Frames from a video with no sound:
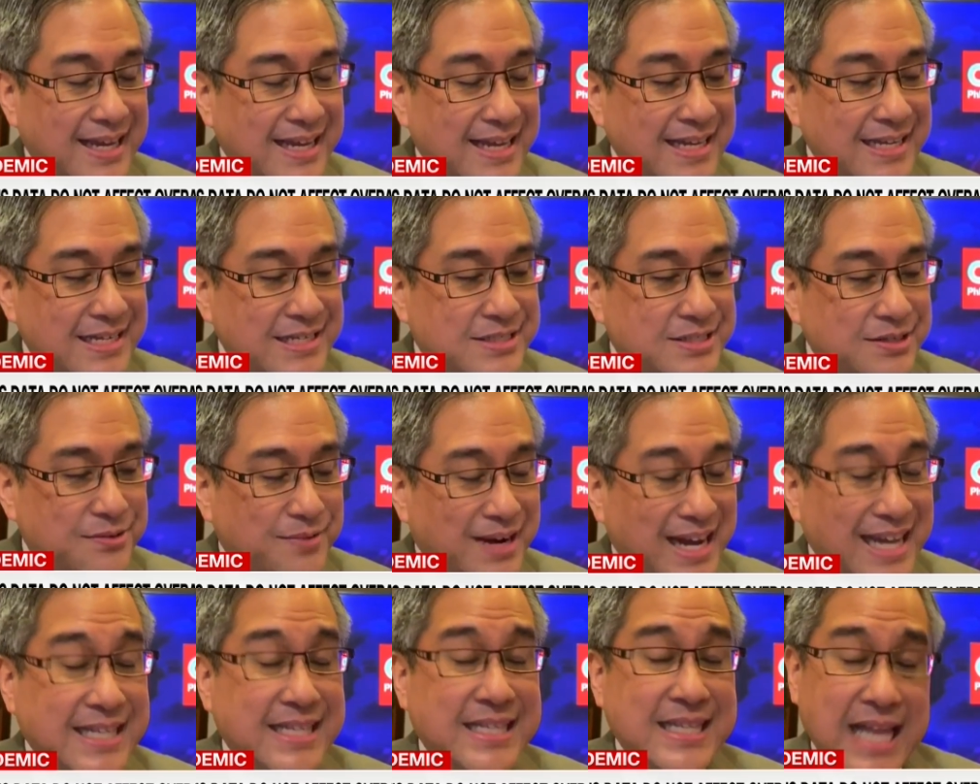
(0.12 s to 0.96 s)
is
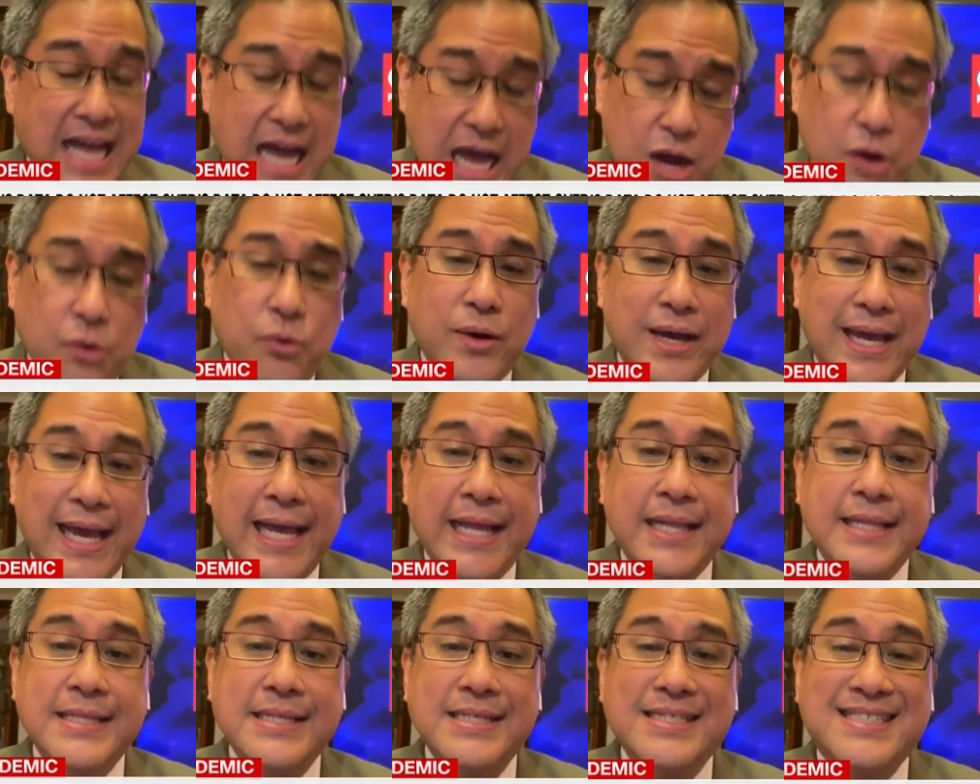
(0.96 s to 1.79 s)
right now
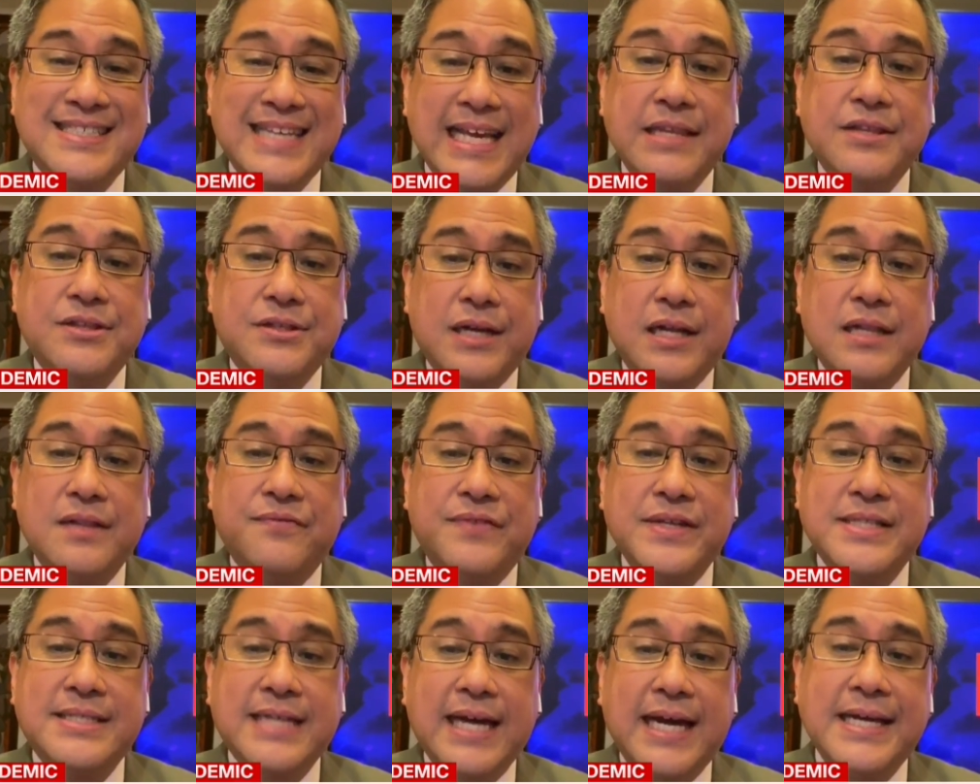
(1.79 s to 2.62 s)
in Central
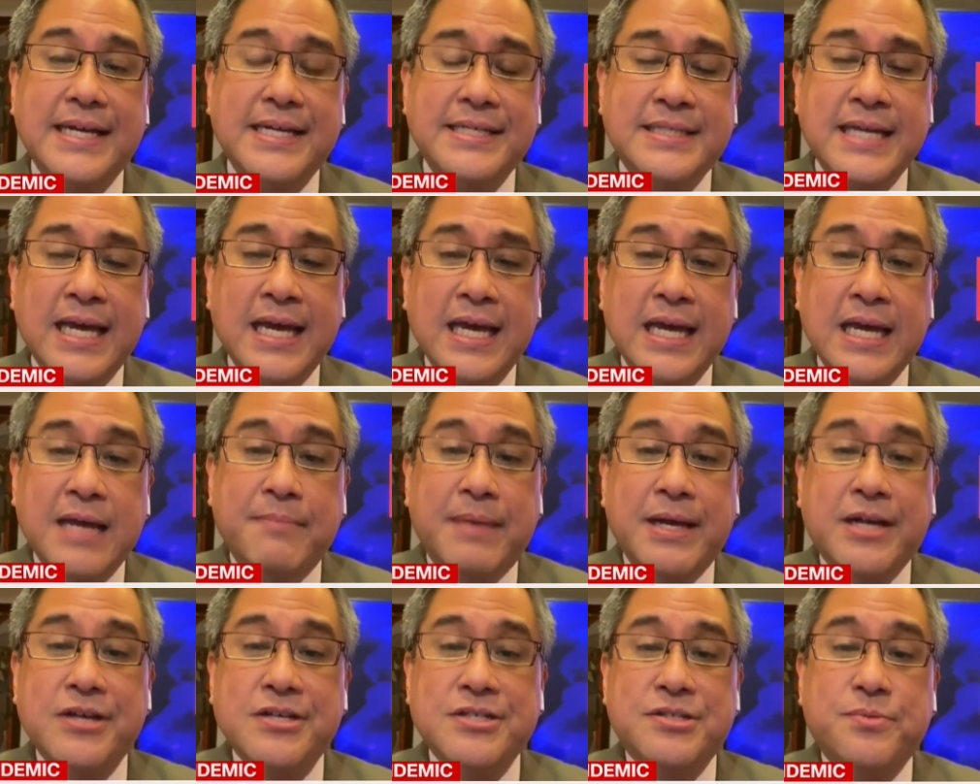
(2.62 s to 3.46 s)
Visayas
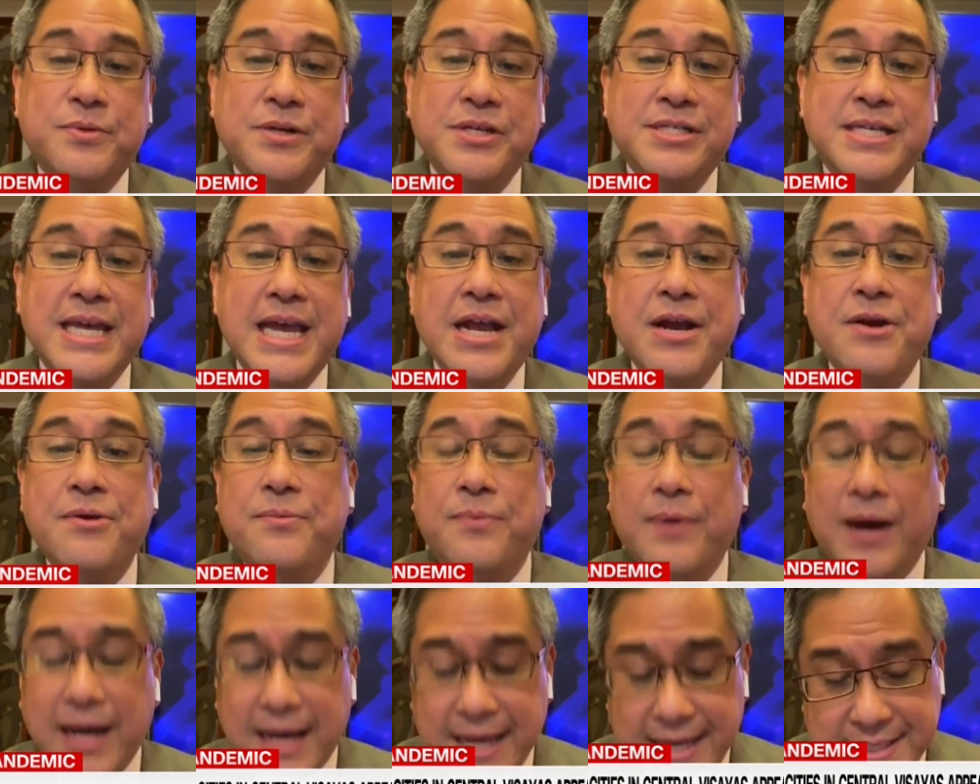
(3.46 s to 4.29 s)
because we're seeing a
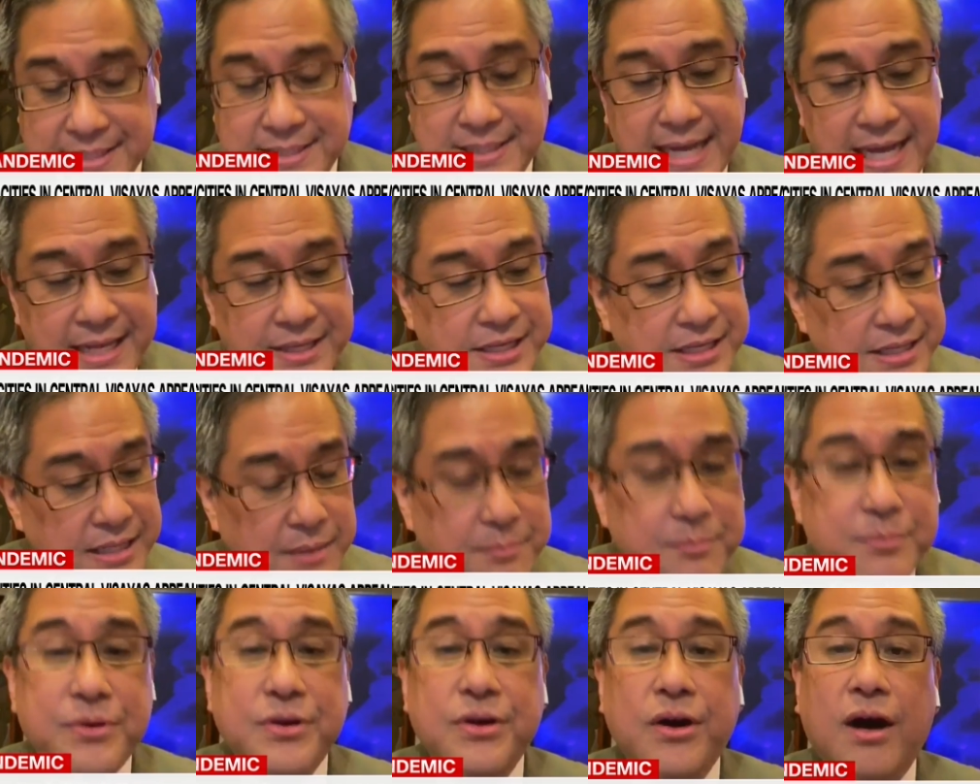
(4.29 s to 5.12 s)
rise in the
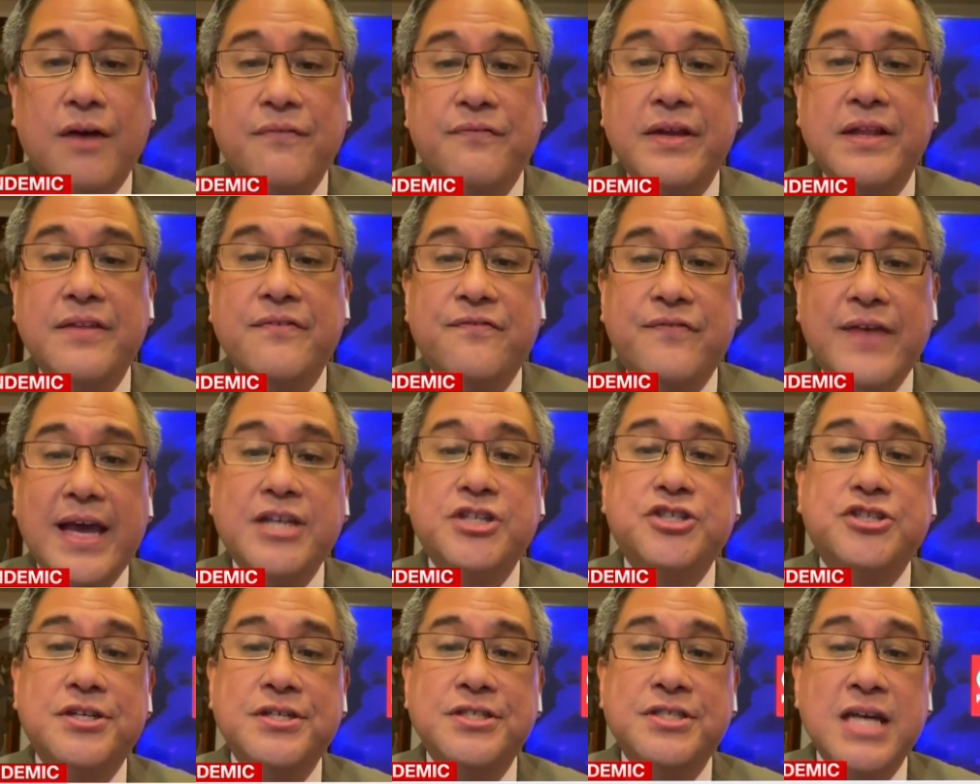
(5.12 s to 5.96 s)
number of
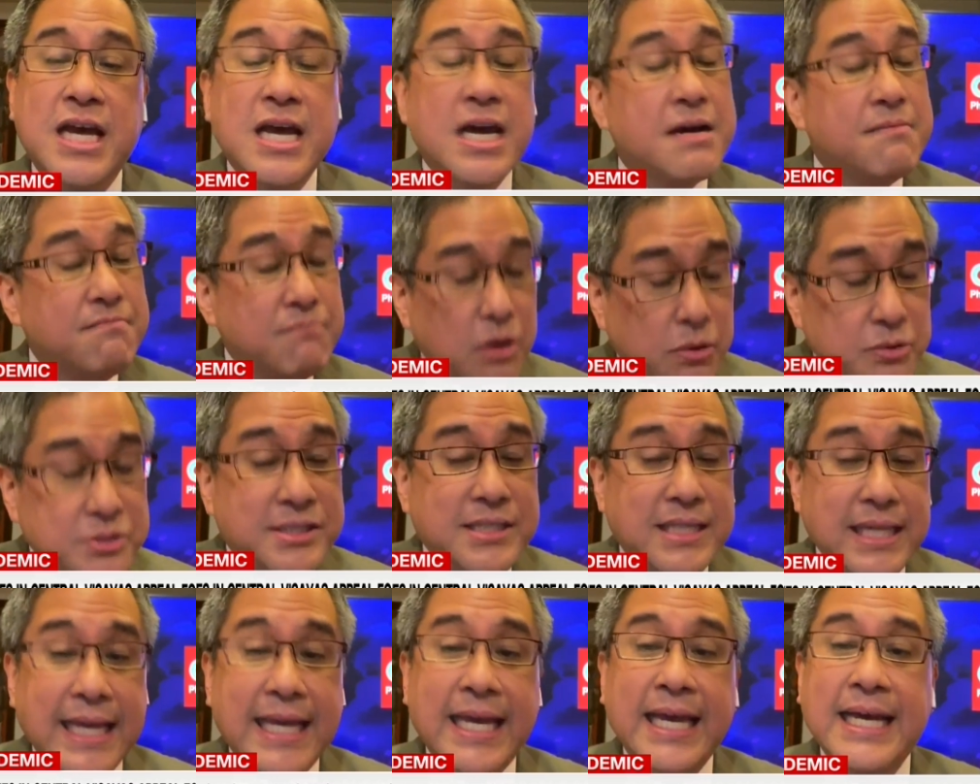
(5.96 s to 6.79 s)
infections,
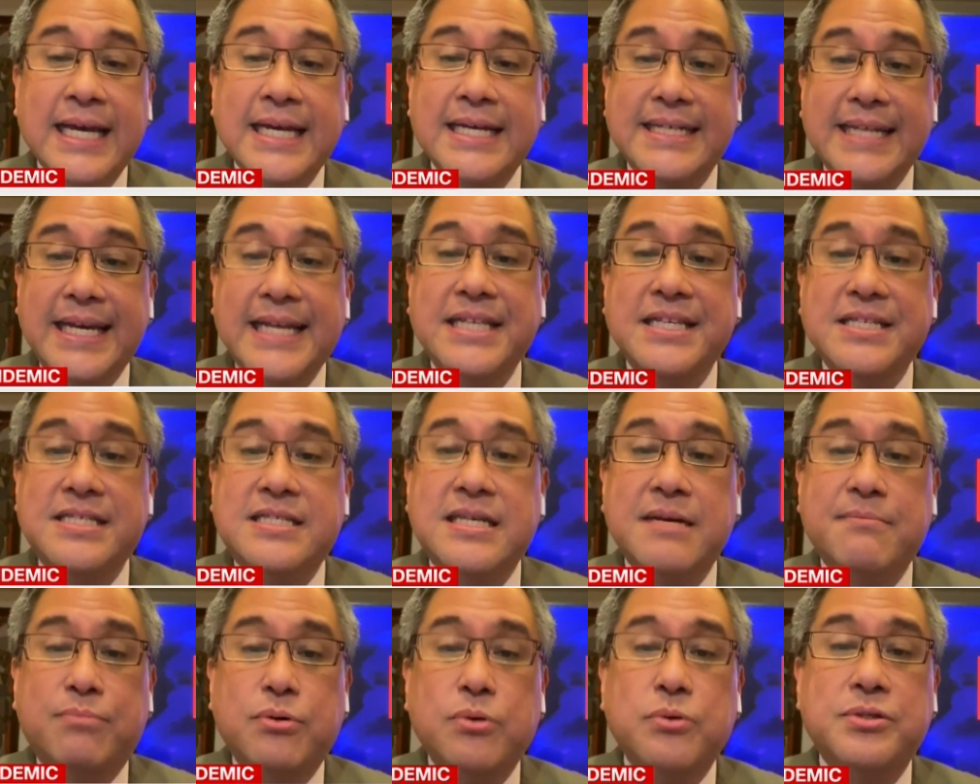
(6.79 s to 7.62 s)
mostly in
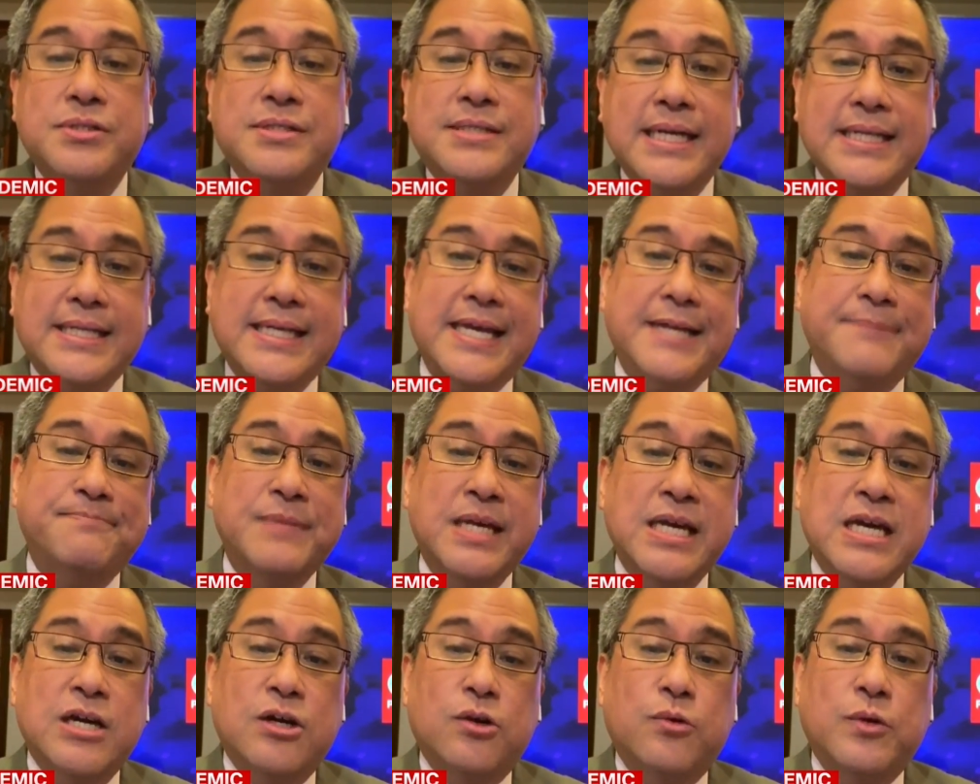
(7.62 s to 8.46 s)
Cebu City,
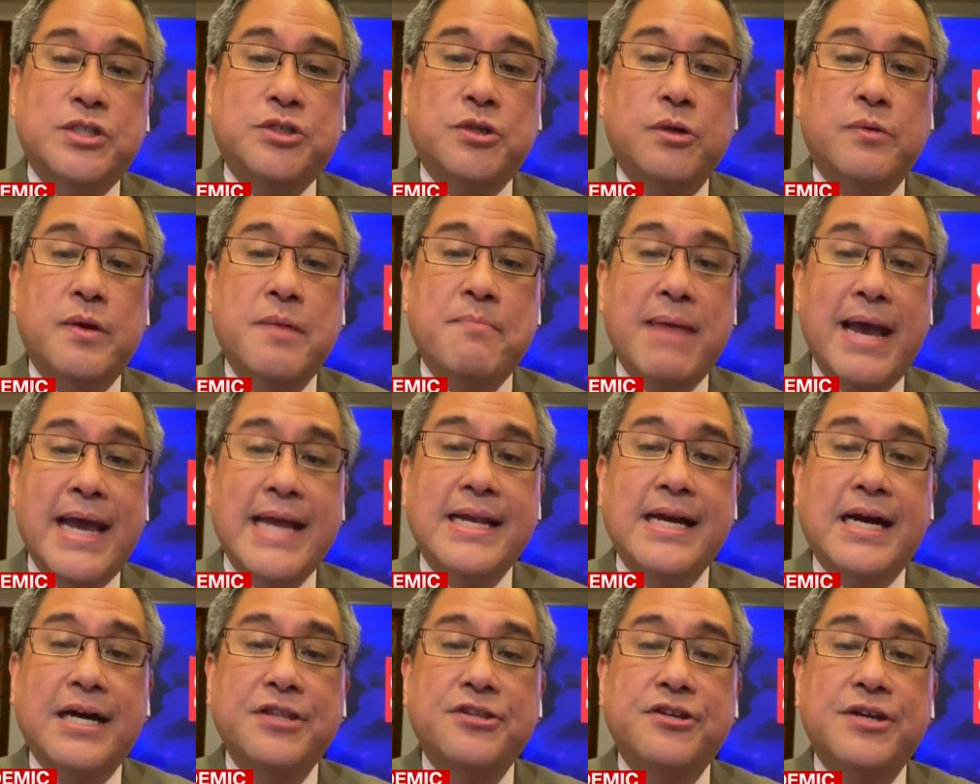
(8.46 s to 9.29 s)
which will remain
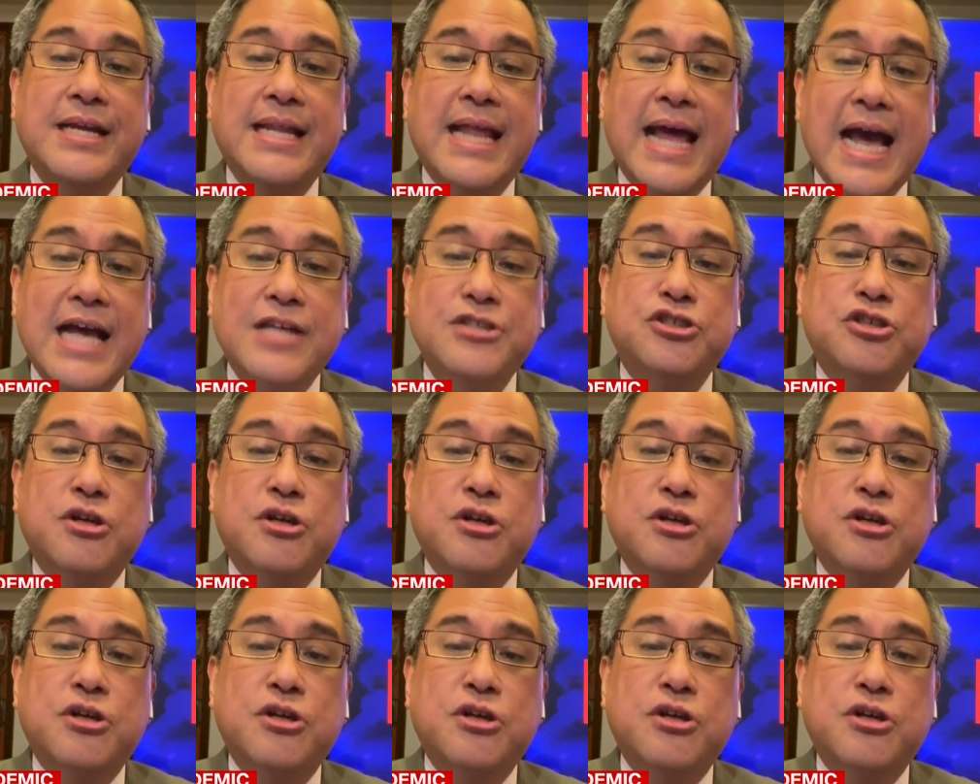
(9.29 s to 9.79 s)
under enhanced